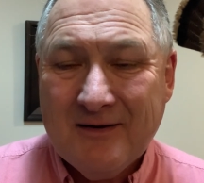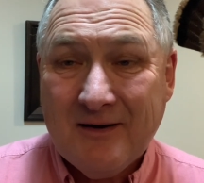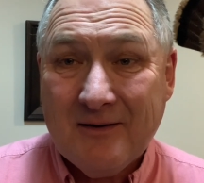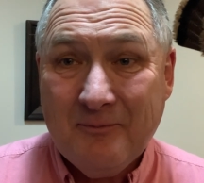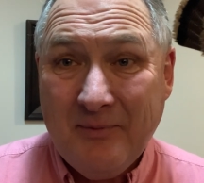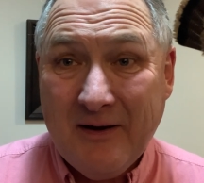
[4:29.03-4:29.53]

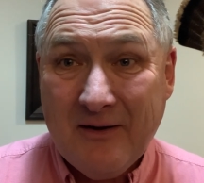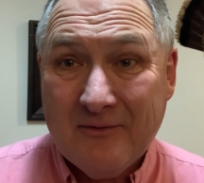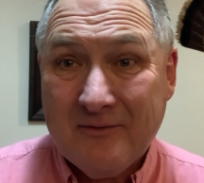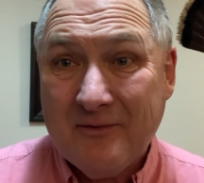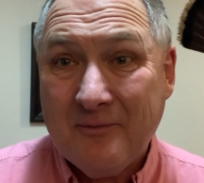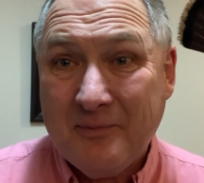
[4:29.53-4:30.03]

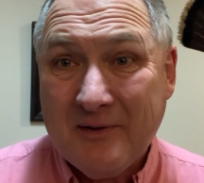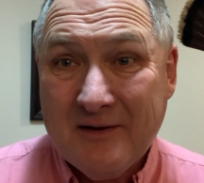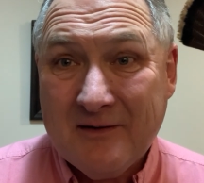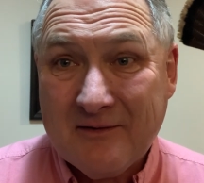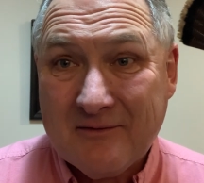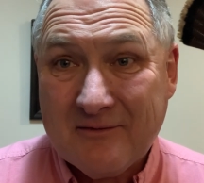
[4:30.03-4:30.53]
about
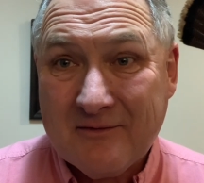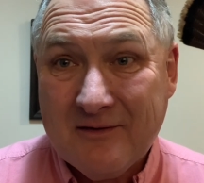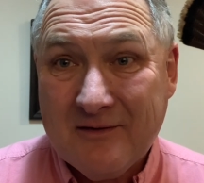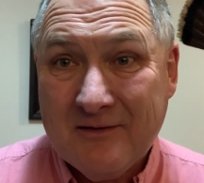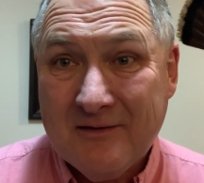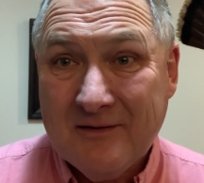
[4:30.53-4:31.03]

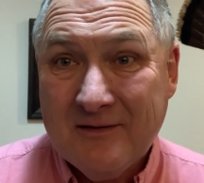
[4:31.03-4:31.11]
dependency